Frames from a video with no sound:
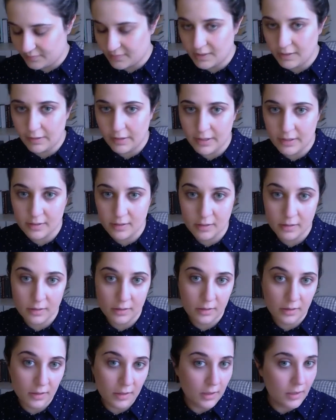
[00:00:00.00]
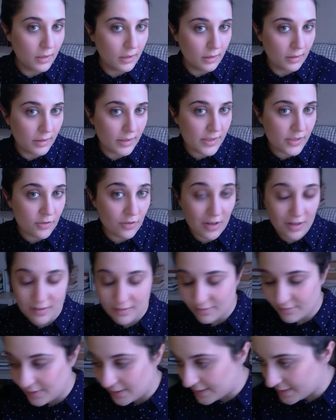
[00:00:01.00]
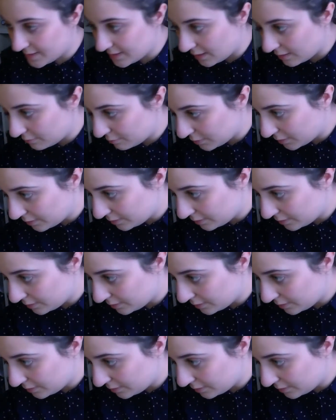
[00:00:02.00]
Right. Let's try and fix that with